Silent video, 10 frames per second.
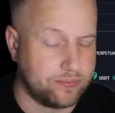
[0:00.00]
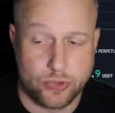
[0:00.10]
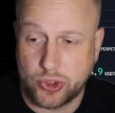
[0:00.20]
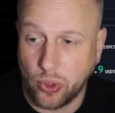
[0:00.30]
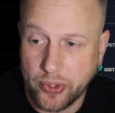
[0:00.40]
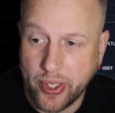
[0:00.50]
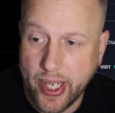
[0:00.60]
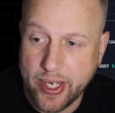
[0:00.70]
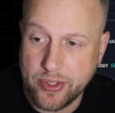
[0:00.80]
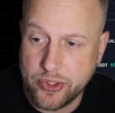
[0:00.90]
Shoulder,
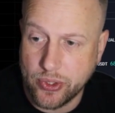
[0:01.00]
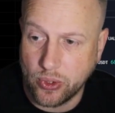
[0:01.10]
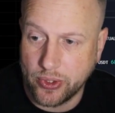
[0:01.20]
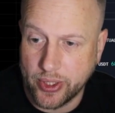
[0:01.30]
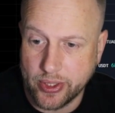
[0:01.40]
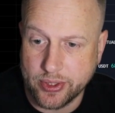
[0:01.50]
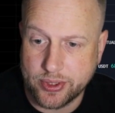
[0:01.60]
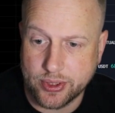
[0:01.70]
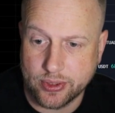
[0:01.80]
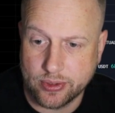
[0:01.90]
head, and shoulders.